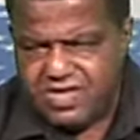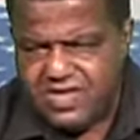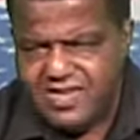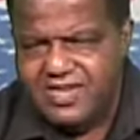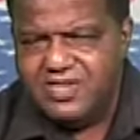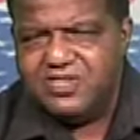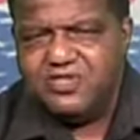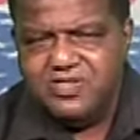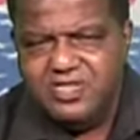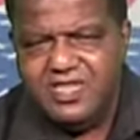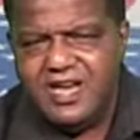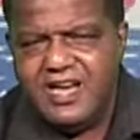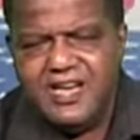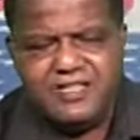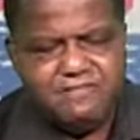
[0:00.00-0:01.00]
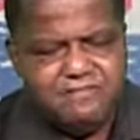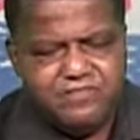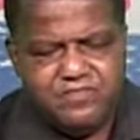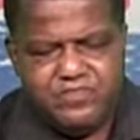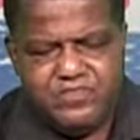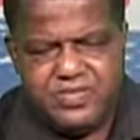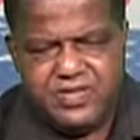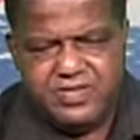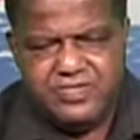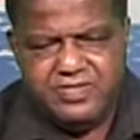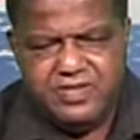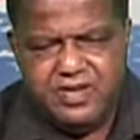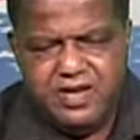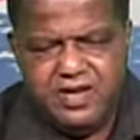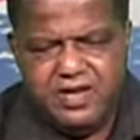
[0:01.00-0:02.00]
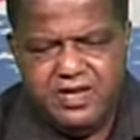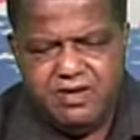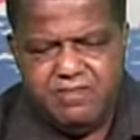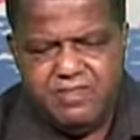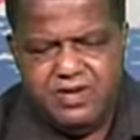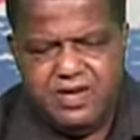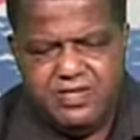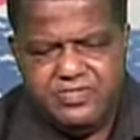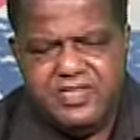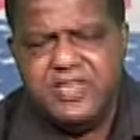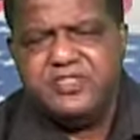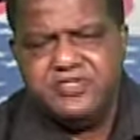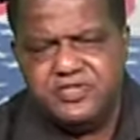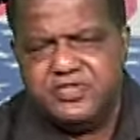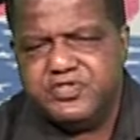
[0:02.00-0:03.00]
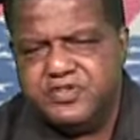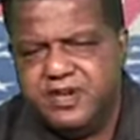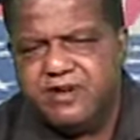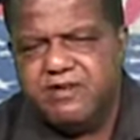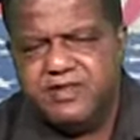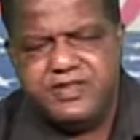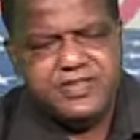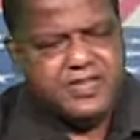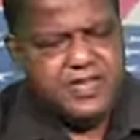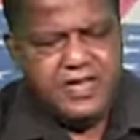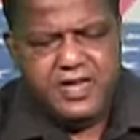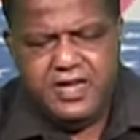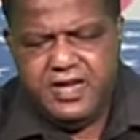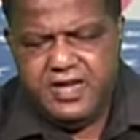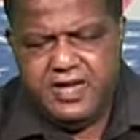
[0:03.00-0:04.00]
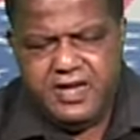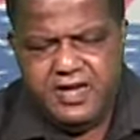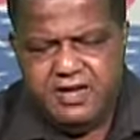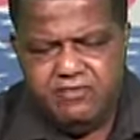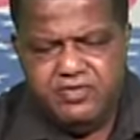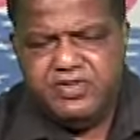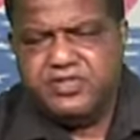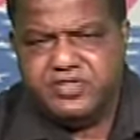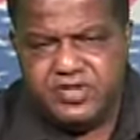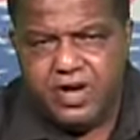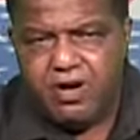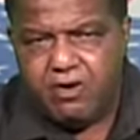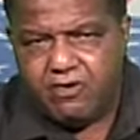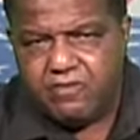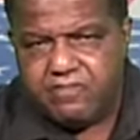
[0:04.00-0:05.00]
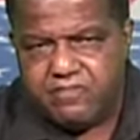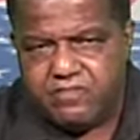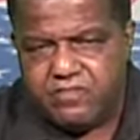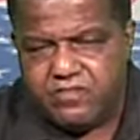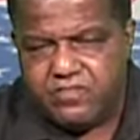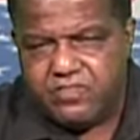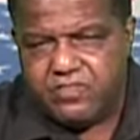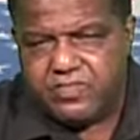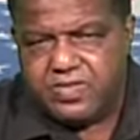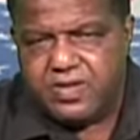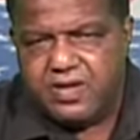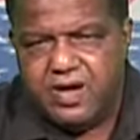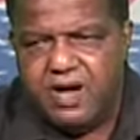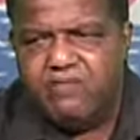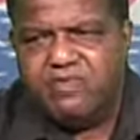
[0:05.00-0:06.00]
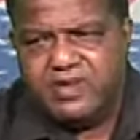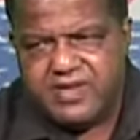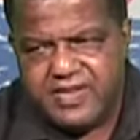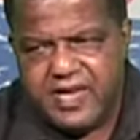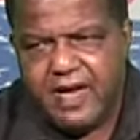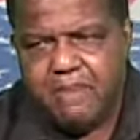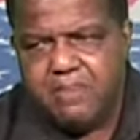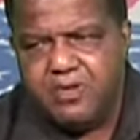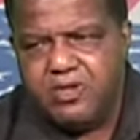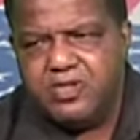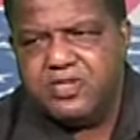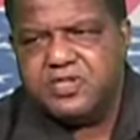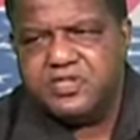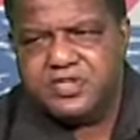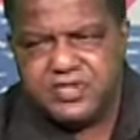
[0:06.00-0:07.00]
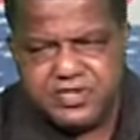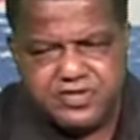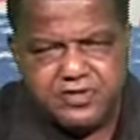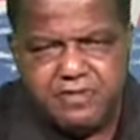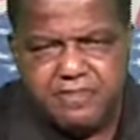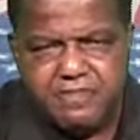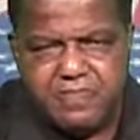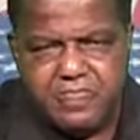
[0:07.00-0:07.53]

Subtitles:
is not a necessary result of a capitalist system.